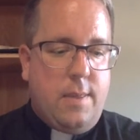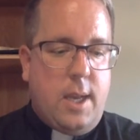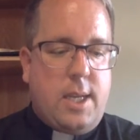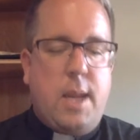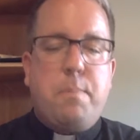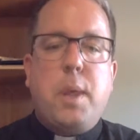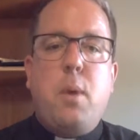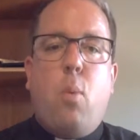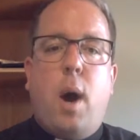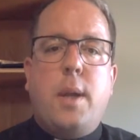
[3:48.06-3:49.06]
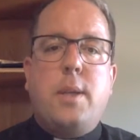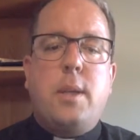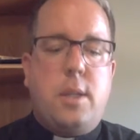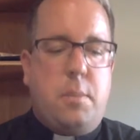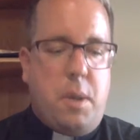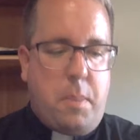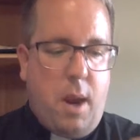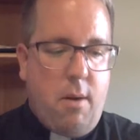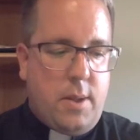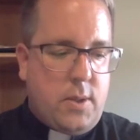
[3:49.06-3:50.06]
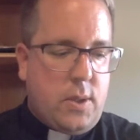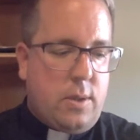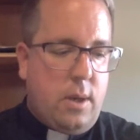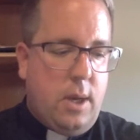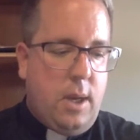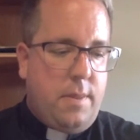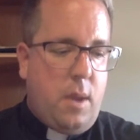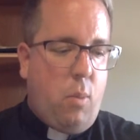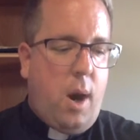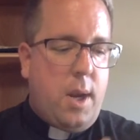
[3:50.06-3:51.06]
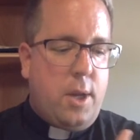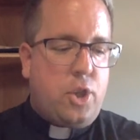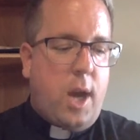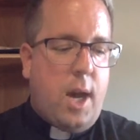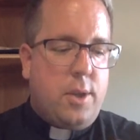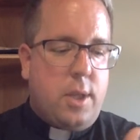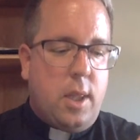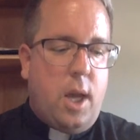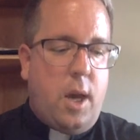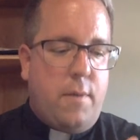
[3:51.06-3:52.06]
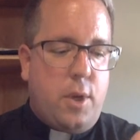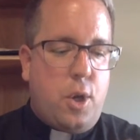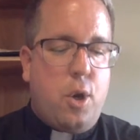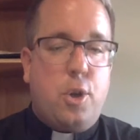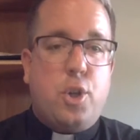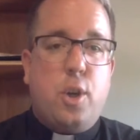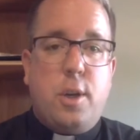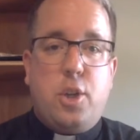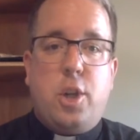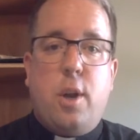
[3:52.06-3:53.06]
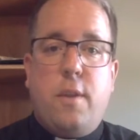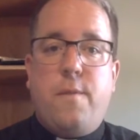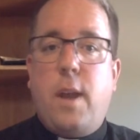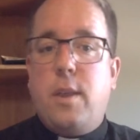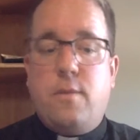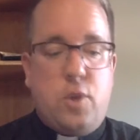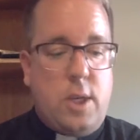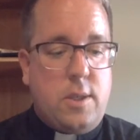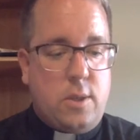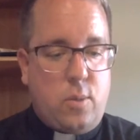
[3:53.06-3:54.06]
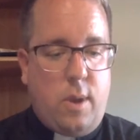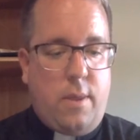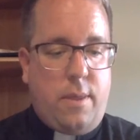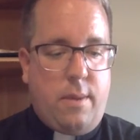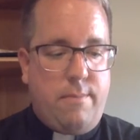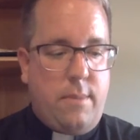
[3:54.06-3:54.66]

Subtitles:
They deeply want to be parents. They want a child to love and to nurture and to share the faith of Jesus with.